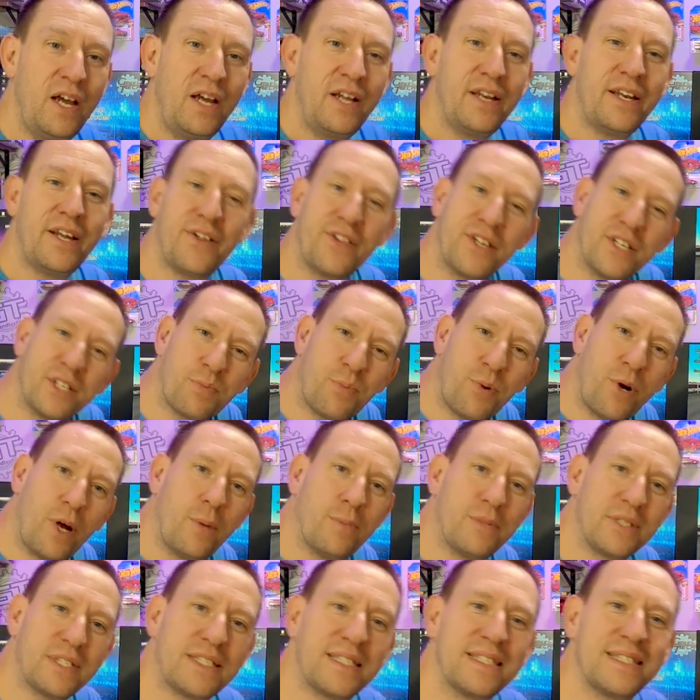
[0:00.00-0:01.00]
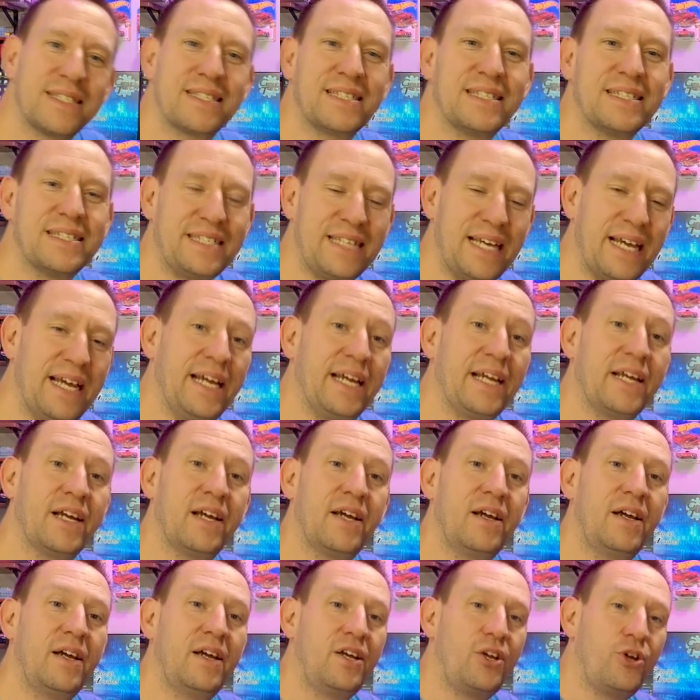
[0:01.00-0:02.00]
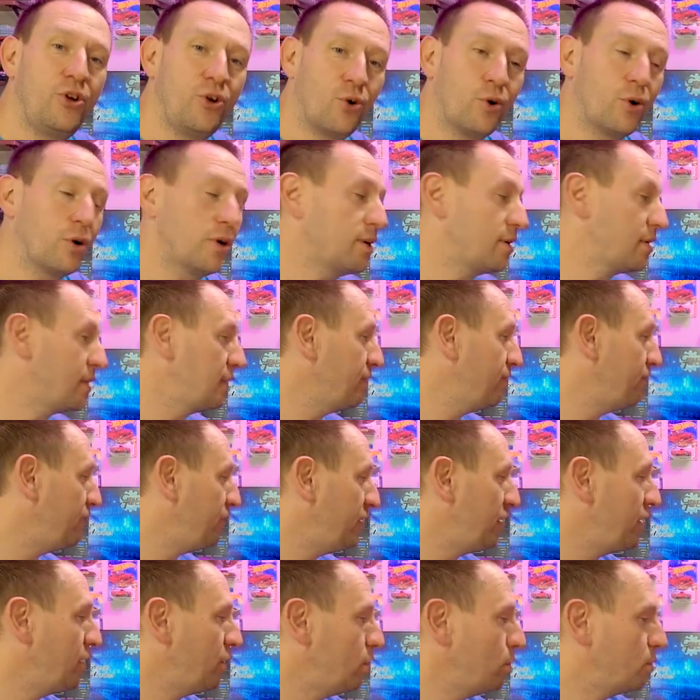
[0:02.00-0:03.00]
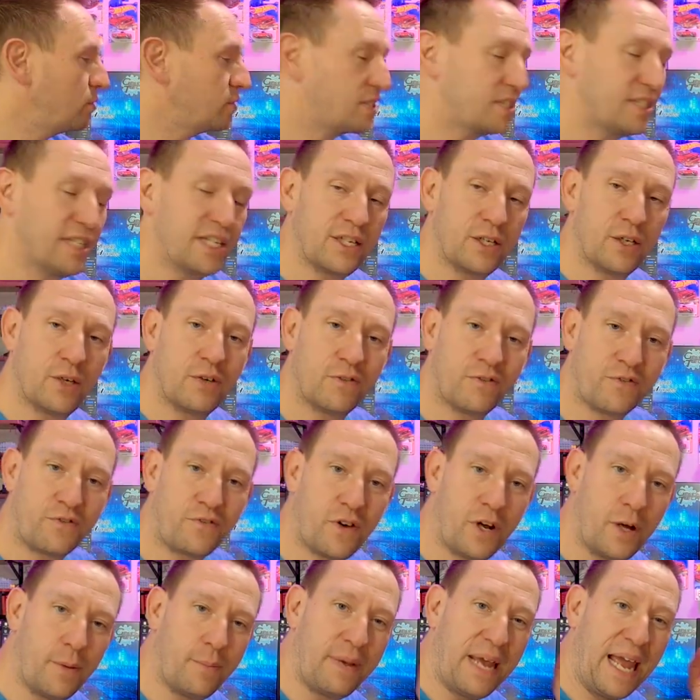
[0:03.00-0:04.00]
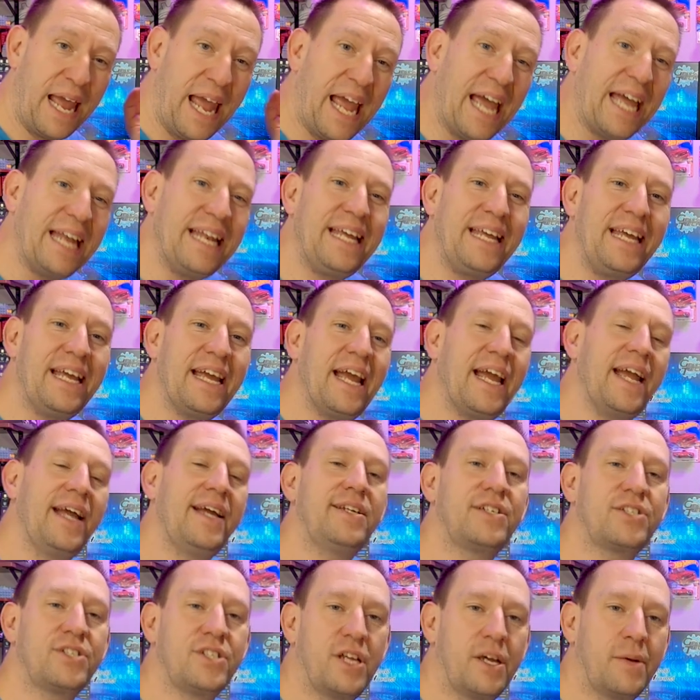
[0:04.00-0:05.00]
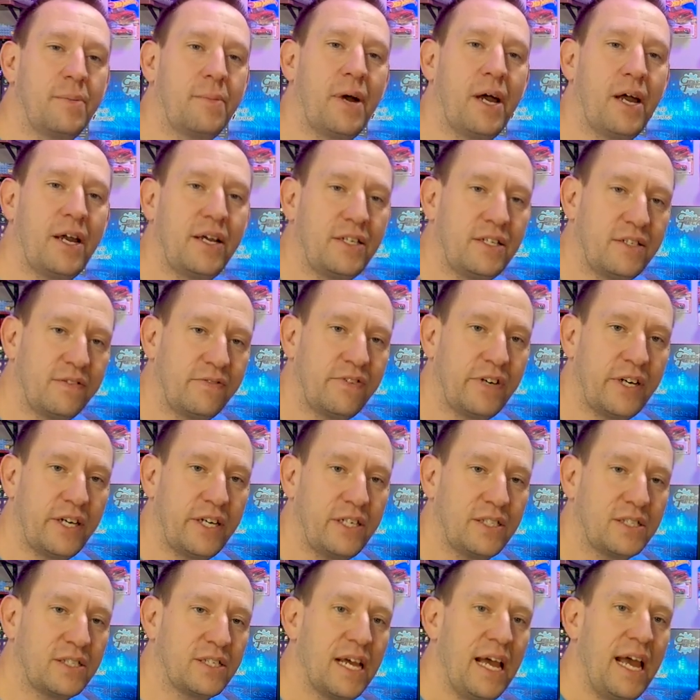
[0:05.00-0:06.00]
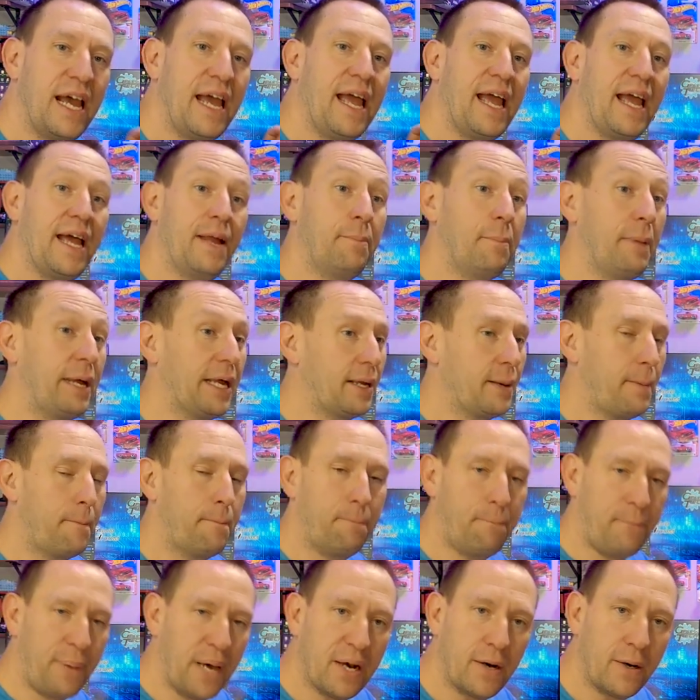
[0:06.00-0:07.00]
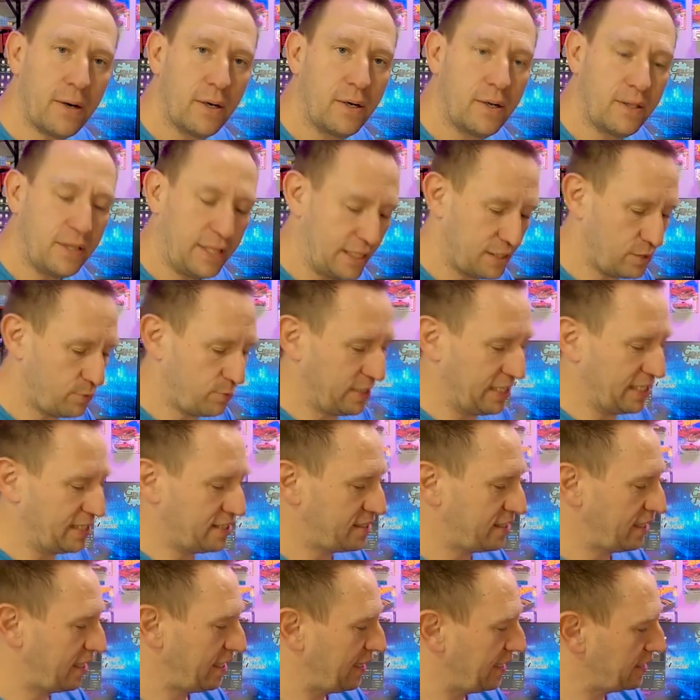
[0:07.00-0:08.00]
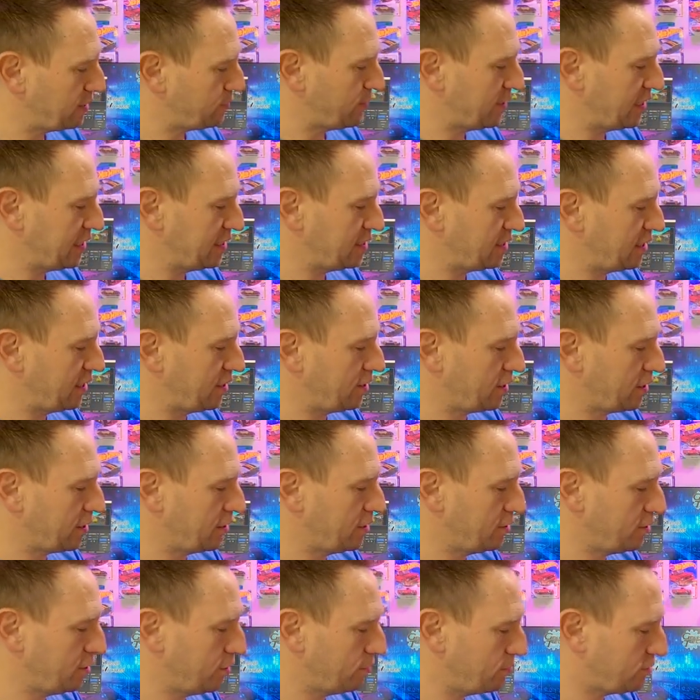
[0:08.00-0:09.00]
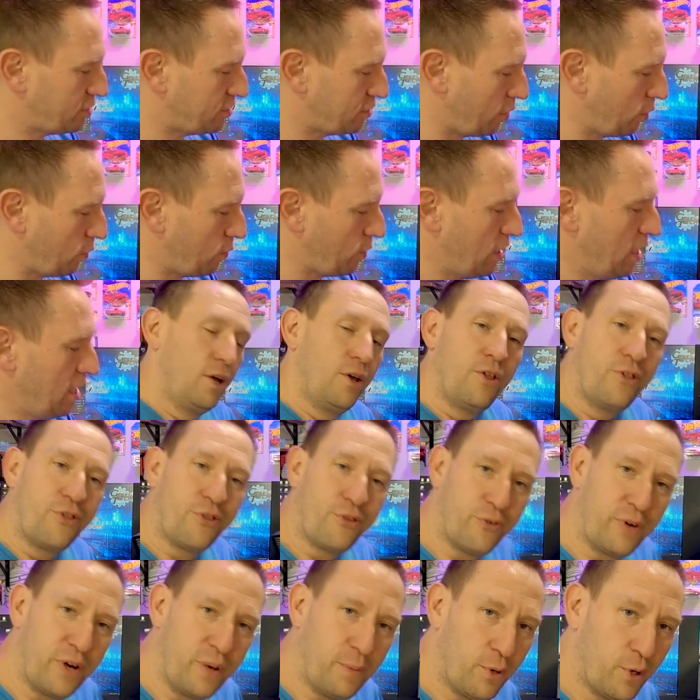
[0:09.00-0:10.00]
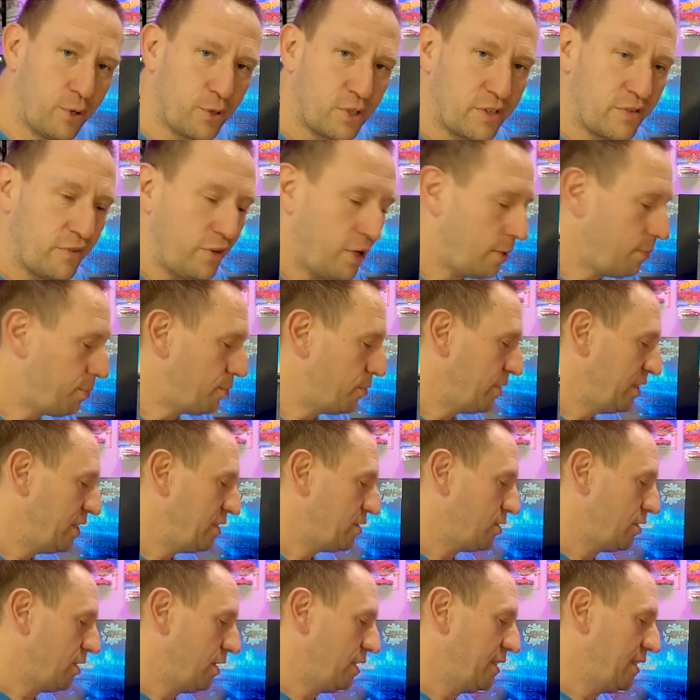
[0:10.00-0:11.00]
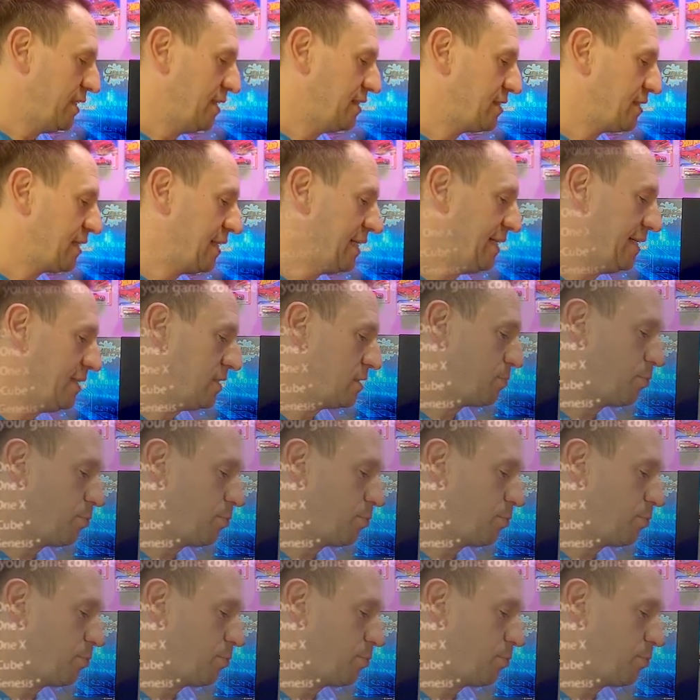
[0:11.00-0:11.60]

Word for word: Now this promises to take your video signal from any HDMI device and make it better. That's what they say. That's what they say they're gonna do. So three modes of operation on this is